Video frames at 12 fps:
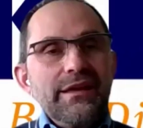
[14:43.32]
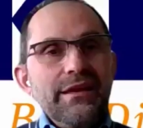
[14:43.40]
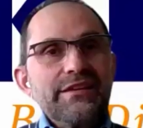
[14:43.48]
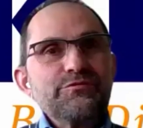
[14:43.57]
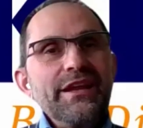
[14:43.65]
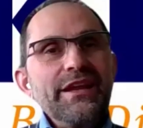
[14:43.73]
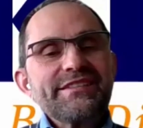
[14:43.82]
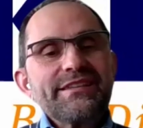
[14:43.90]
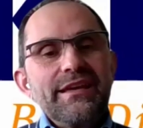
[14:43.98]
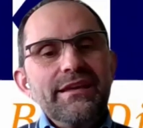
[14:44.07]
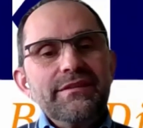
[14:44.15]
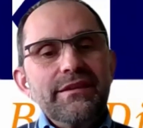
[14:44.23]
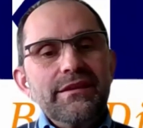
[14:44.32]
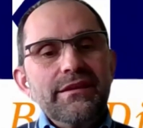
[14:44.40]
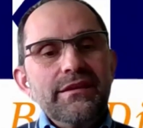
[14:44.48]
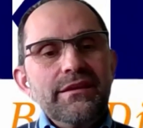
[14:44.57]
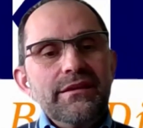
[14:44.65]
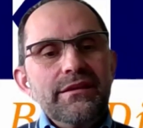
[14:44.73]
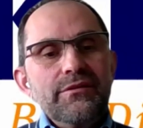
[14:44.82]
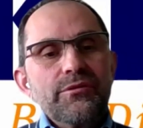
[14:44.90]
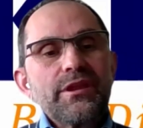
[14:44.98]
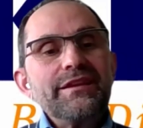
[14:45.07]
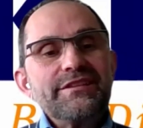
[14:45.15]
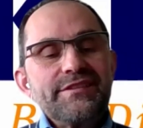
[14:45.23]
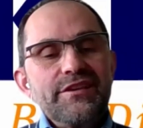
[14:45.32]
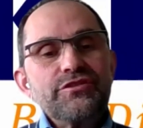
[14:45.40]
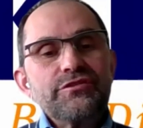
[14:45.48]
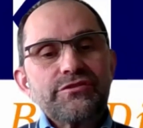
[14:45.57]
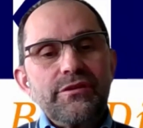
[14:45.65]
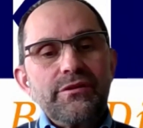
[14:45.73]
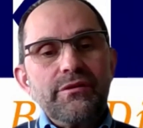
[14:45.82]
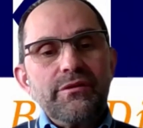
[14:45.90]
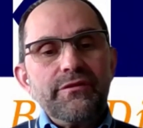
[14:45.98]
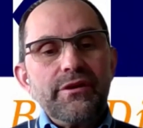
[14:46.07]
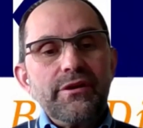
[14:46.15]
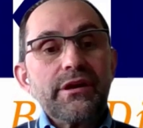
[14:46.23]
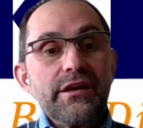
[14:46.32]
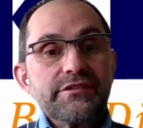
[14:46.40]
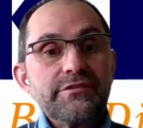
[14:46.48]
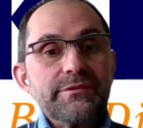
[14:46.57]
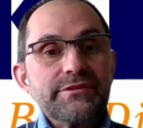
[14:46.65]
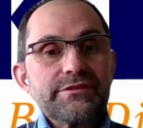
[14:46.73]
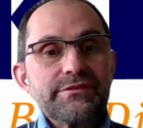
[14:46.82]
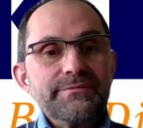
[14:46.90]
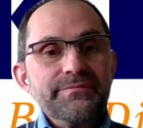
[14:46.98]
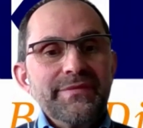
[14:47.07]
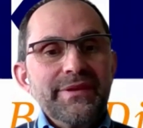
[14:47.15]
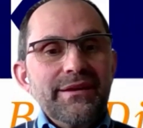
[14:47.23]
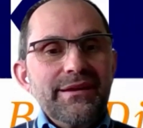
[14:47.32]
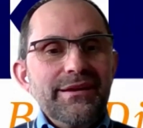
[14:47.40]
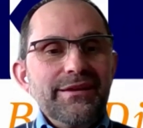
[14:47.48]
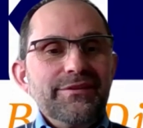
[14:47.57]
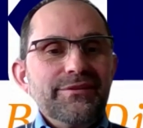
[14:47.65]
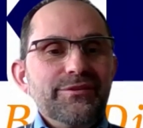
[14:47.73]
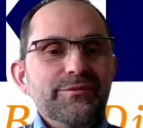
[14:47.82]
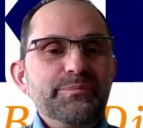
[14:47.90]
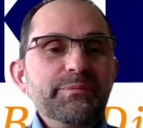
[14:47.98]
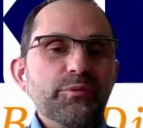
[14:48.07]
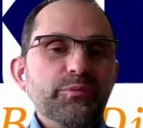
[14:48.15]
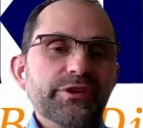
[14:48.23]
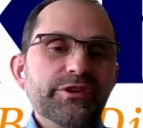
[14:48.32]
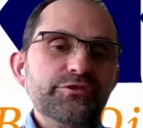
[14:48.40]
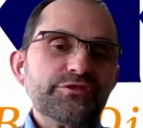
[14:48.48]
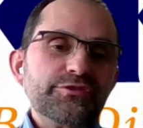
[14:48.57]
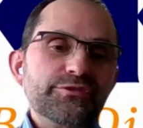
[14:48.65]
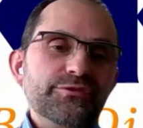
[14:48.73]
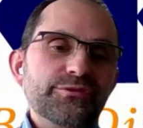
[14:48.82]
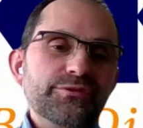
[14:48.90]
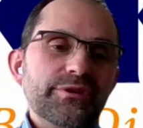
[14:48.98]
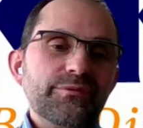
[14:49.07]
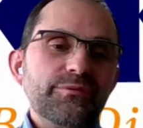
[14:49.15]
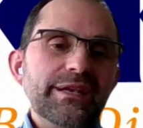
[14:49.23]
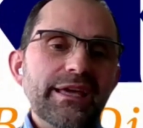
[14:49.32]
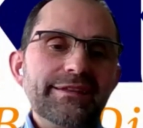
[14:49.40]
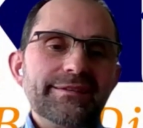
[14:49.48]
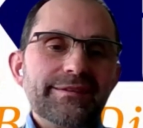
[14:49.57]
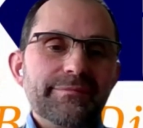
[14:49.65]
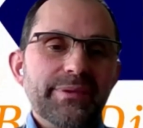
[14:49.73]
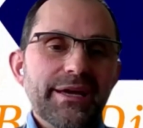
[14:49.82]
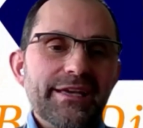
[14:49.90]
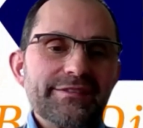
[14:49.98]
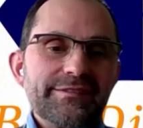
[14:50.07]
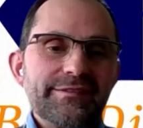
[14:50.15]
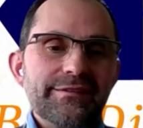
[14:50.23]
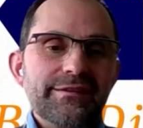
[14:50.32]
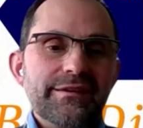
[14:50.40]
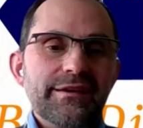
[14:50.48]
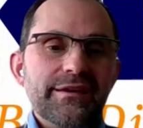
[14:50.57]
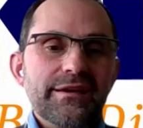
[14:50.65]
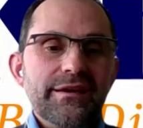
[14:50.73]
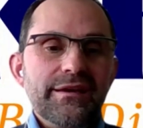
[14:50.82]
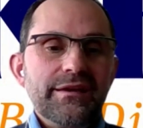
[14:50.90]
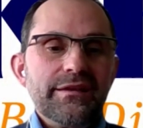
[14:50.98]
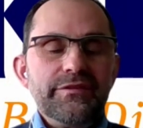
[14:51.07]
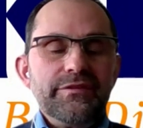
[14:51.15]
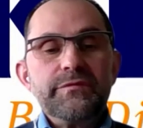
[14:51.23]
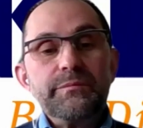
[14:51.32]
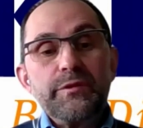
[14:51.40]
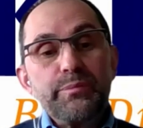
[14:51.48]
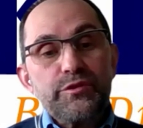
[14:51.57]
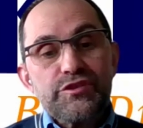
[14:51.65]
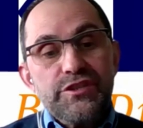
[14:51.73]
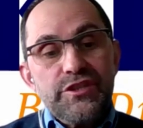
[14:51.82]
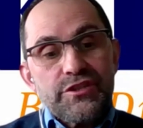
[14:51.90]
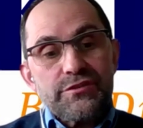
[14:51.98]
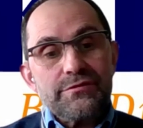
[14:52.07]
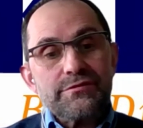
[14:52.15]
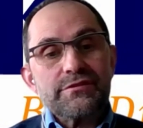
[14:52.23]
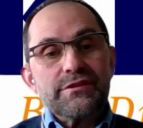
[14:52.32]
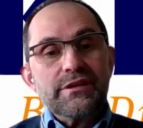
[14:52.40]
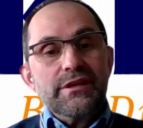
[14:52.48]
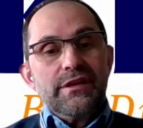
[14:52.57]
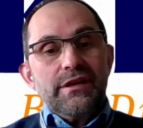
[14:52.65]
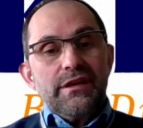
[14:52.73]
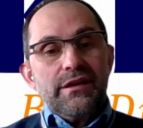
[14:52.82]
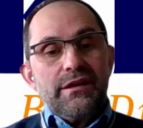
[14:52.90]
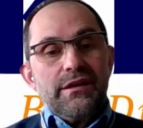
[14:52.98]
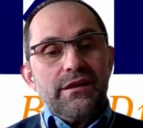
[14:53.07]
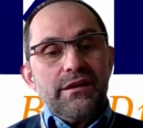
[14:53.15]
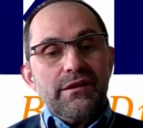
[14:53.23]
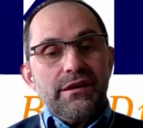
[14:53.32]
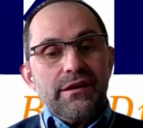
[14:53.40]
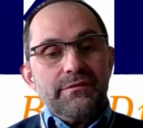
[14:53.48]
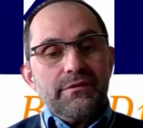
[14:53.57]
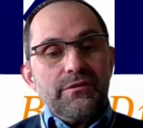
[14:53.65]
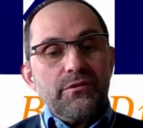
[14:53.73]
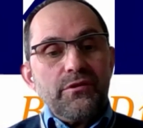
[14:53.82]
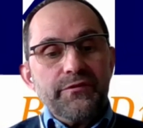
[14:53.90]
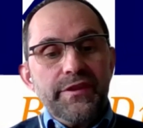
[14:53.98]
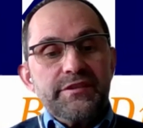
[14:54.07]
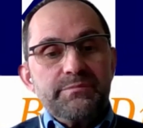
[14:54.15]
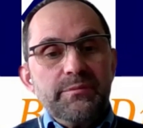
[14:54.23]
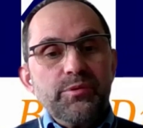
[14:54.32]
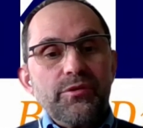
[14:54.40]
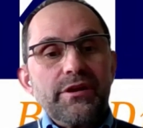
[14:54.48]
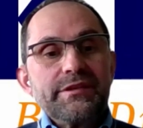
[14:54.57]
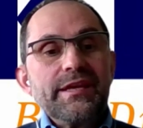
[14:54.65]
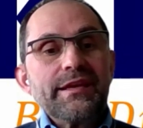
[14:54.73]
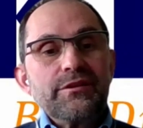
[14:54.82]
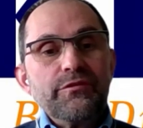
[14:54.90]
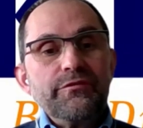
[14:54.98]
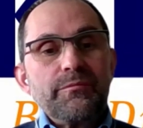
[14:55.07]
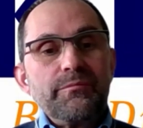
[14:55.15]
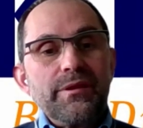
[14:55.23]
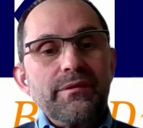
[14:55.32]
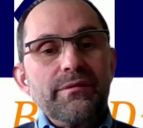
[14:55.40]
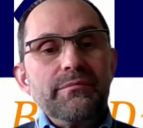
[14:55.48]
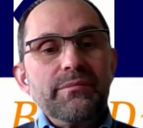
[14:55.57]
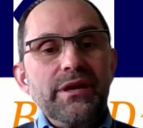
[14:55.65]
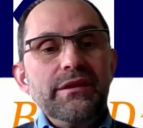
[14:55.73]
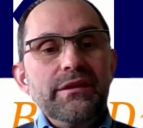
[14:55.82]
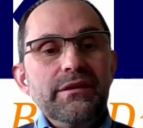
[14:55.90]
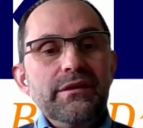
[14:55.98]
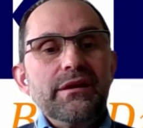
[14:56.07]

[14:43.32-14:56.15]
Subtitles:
as well as in the organizations of our customers. The people we used to relate in the past, and the positions of these people are taken over by